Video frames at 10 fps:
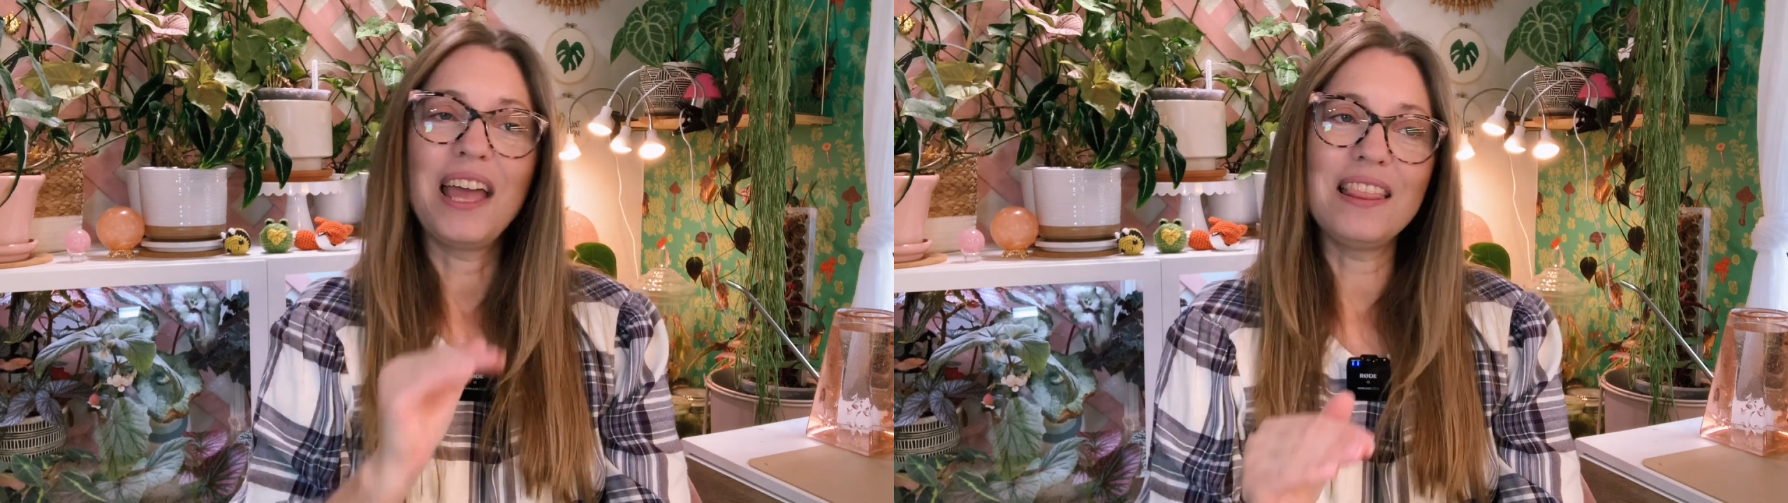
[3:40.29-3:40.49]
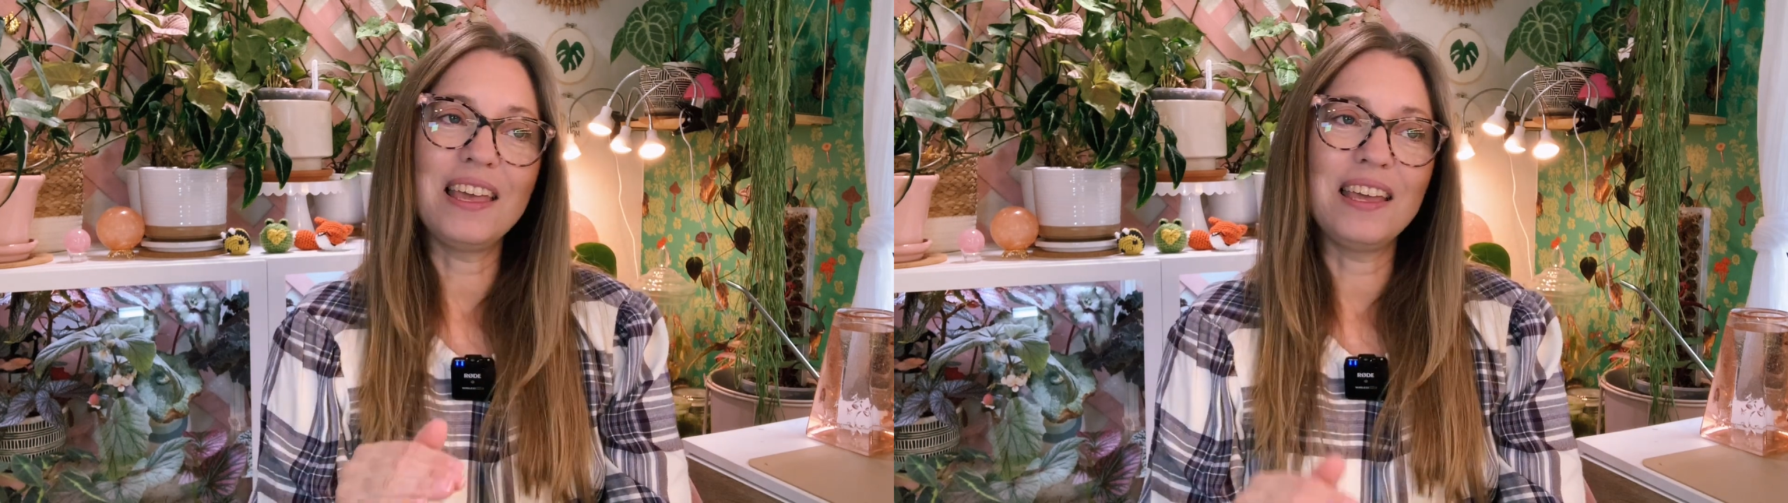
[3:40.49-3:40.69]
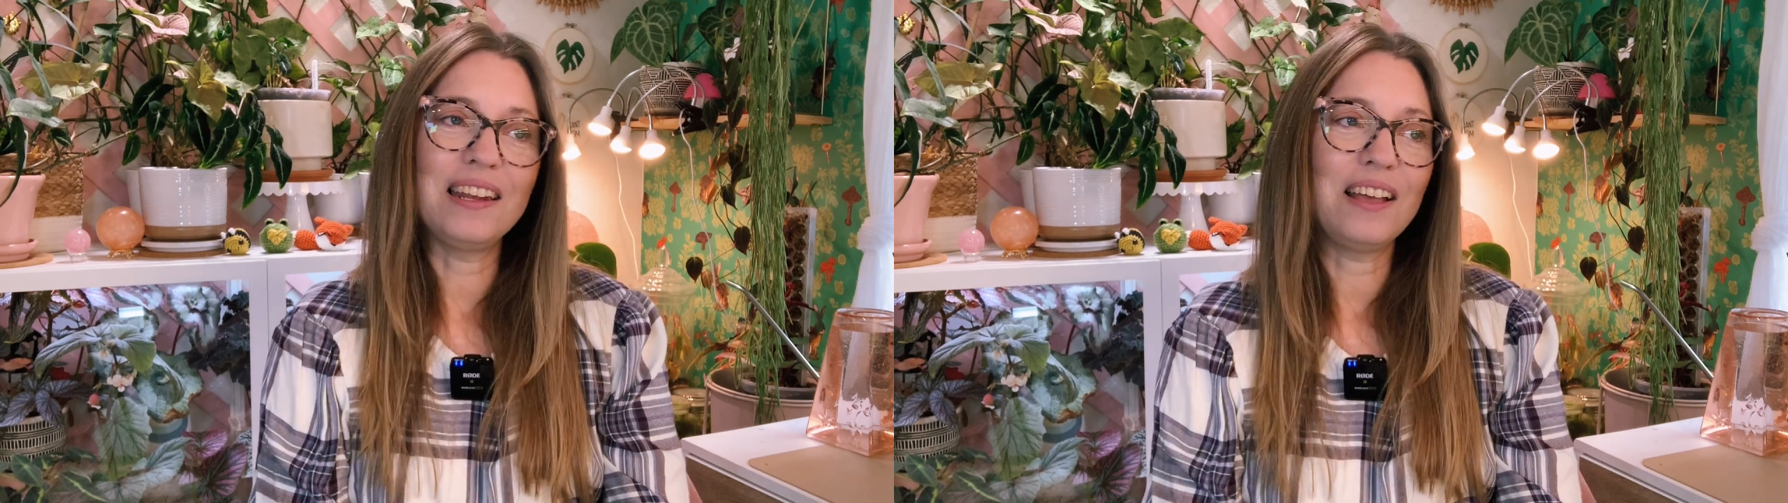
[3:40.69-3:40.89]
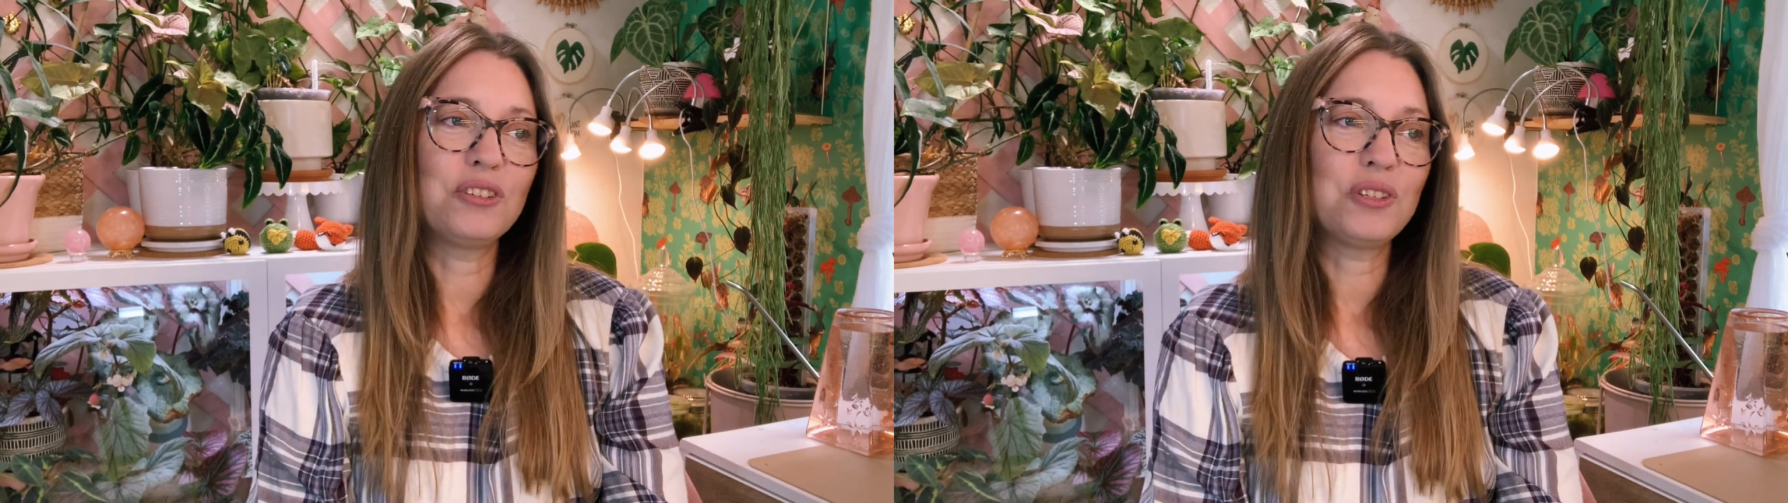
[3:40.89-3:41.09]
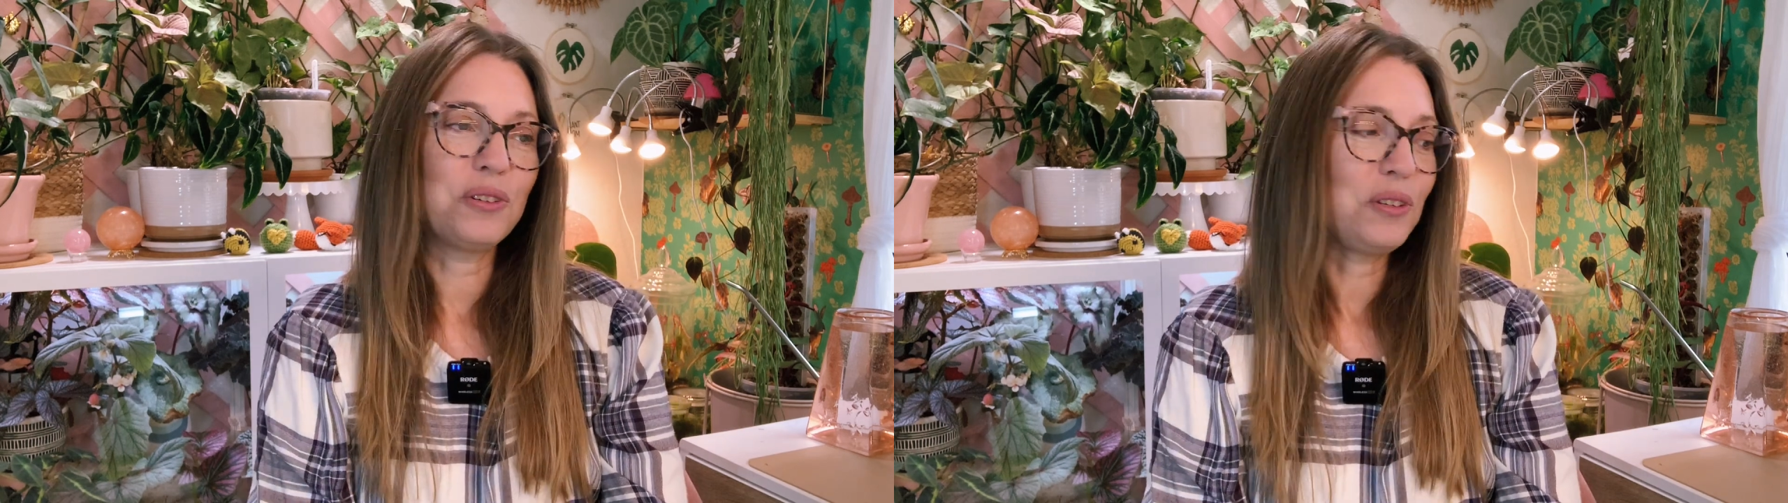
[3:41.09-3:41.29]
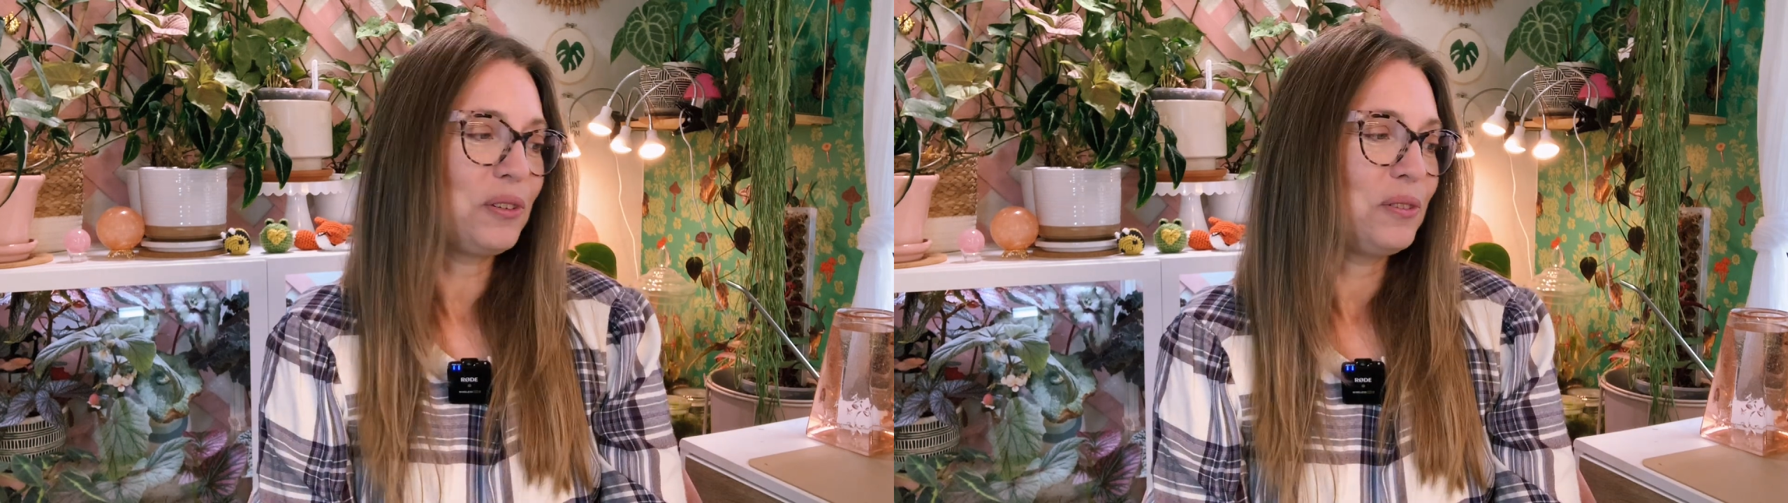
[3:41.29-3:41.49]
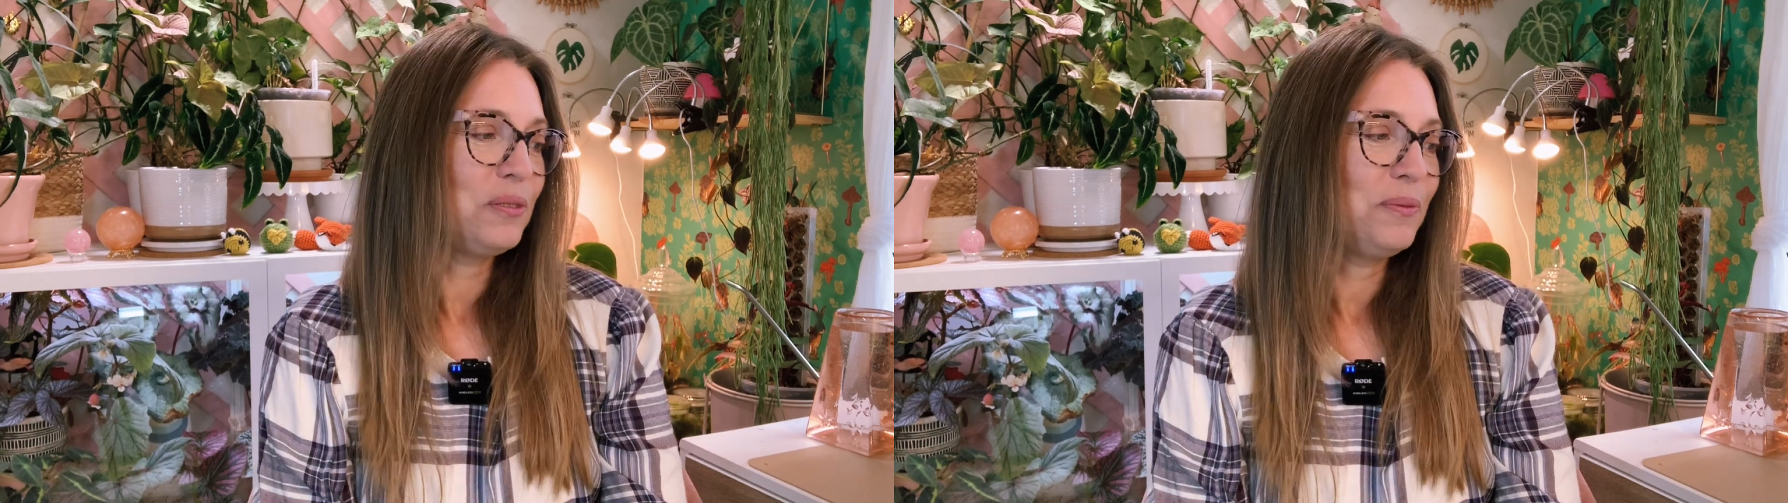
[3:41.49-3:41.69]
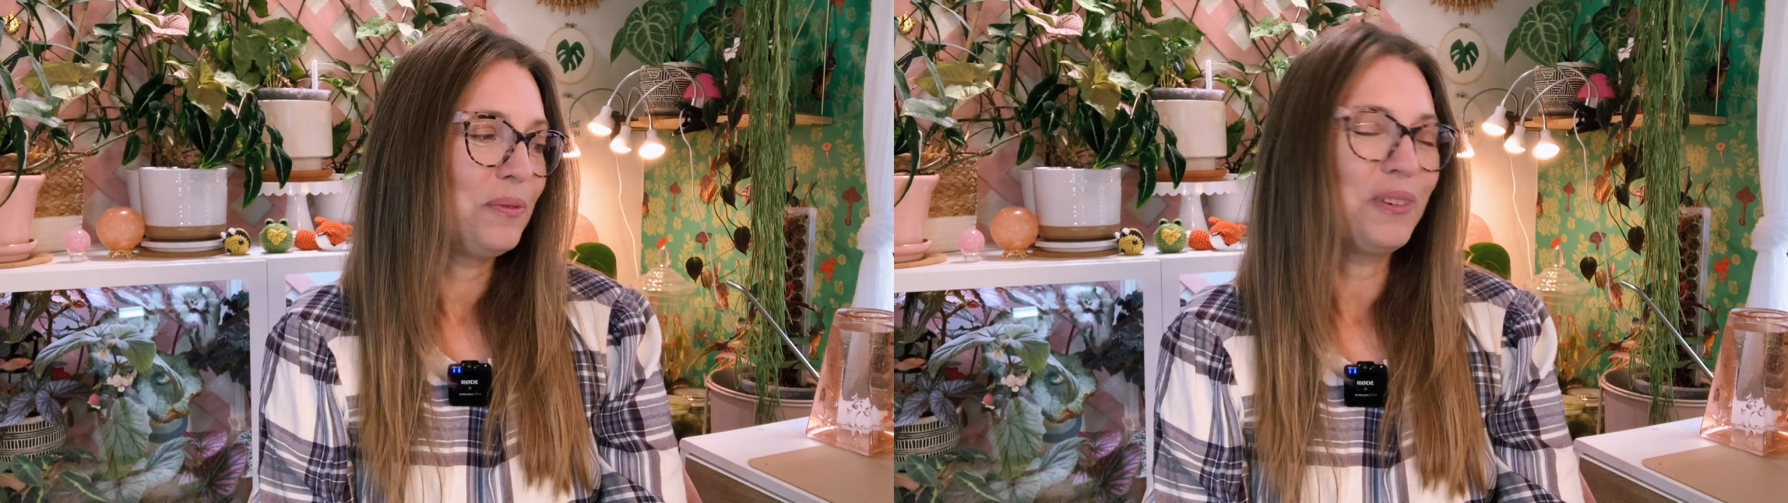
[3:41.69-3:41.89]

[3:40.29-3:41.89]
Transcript: and then I'll show you,